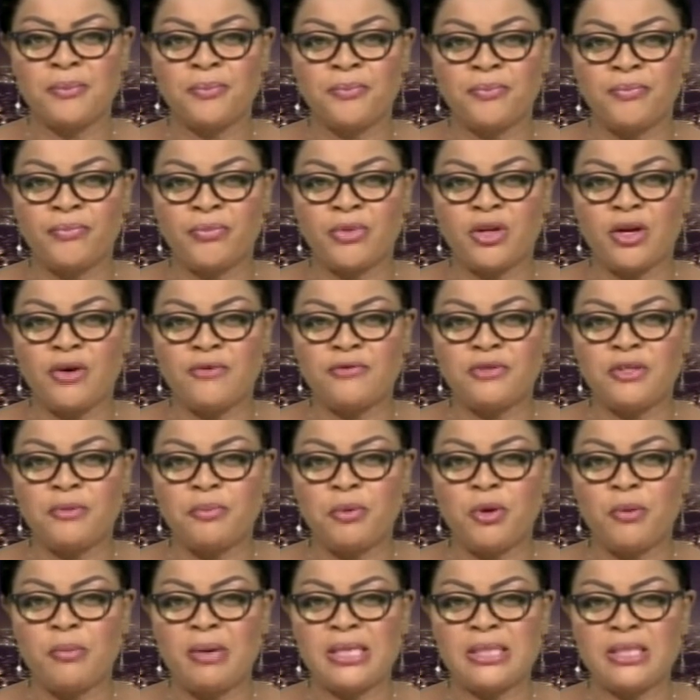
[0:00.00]
of
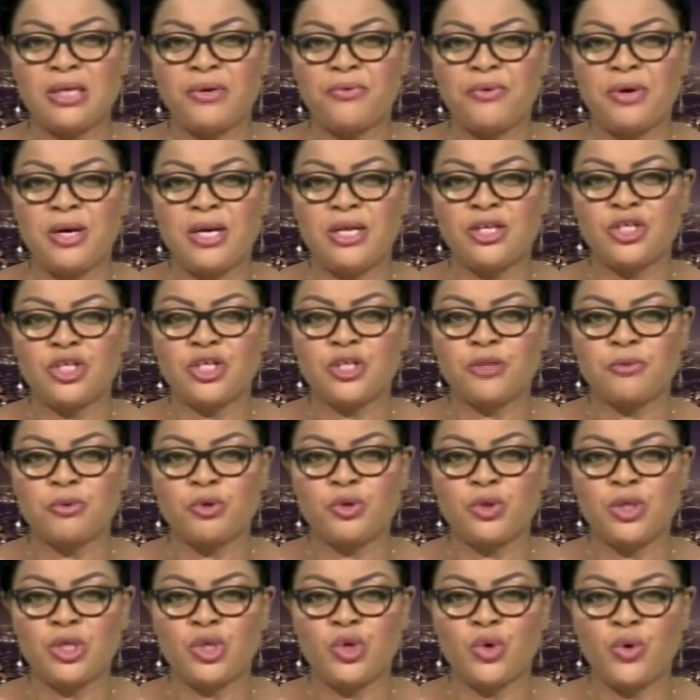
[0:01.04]
diplomatic relations
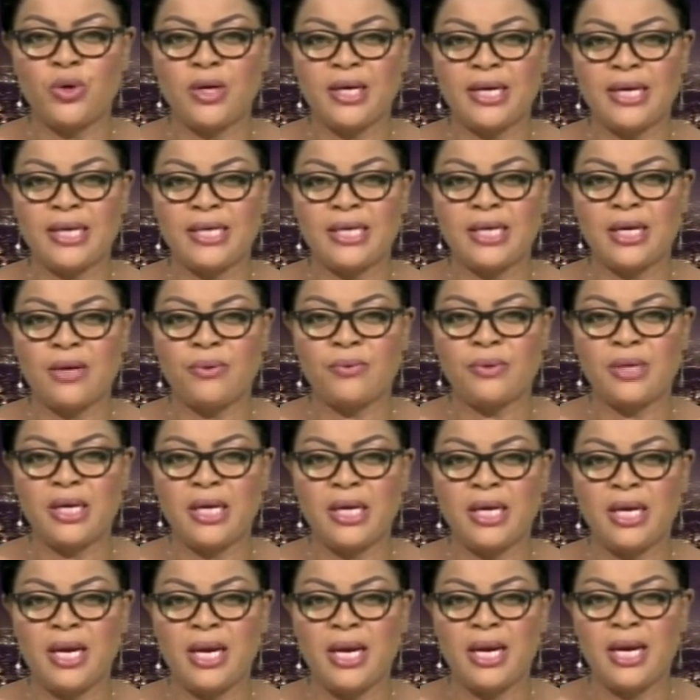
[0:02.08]
between Doha and Yaoundé
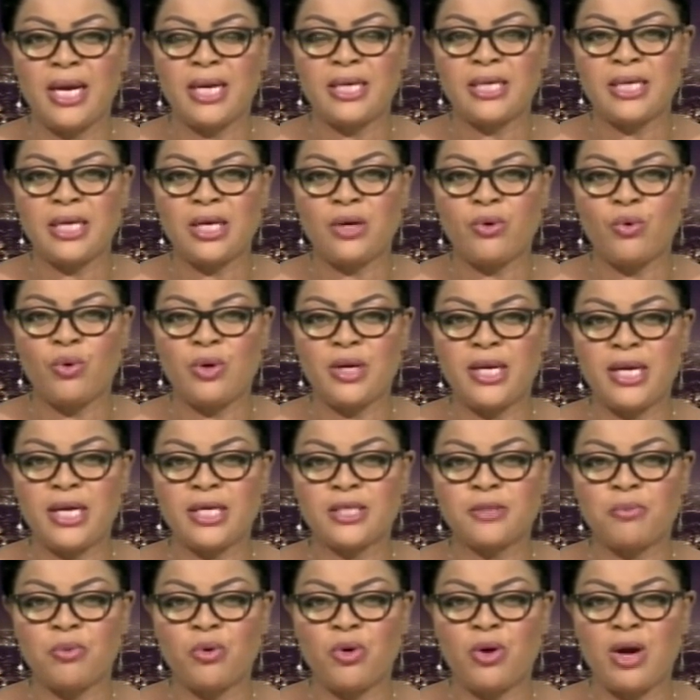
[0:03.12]
and equally
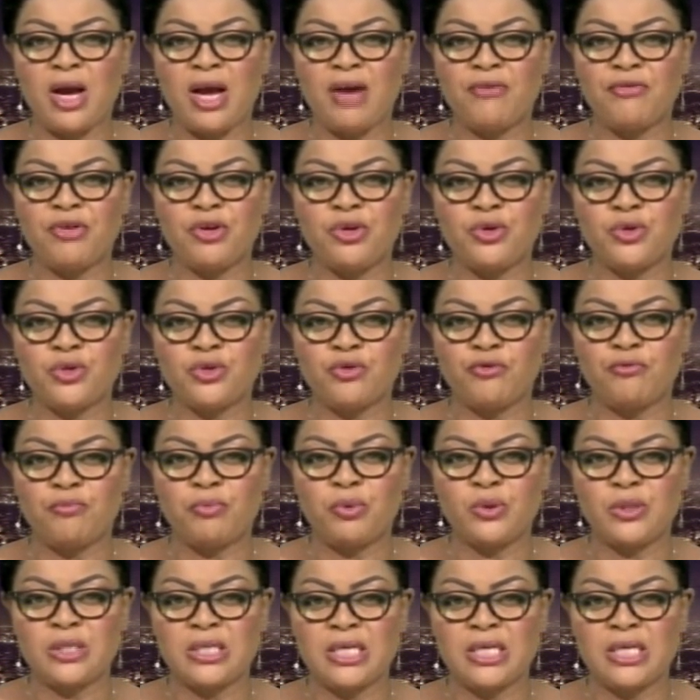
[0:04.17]
explore avenues of boosting